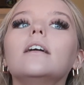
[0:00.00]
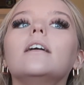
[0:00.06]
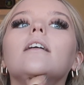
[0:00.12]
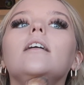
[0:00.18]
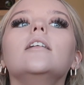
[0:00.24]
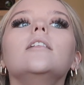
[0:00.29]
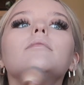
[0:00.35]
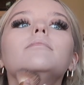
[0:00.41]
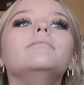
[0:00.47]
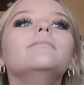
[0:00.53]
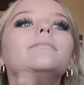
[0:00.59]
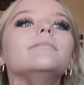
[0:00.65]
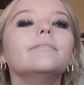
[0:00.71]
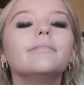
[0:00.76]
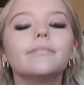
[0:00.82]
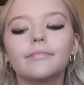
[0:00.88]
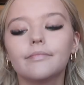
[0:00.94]
and
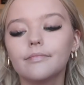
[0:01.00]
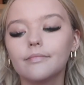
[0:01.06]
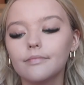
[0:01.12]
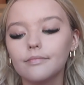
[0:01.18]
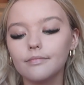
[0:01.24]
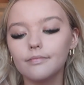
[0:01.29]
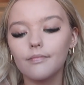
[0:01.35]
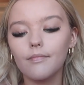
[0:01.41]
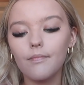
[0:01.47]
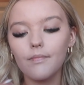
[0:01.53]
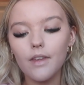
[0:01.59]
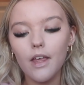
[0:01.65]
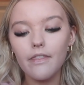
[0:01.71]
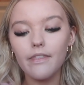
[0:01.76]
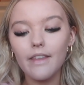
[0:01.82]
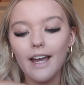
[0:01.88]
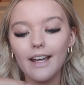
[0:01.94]

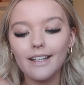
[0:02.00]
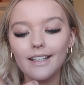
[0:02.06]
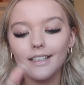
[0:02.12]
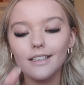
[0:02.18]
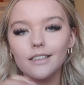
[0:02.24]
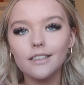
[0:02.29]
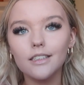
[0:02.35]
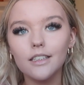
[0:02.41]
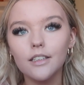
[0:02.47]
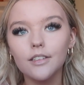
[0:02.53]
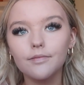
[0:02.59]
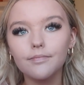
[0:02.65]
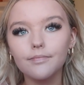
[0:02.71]
that is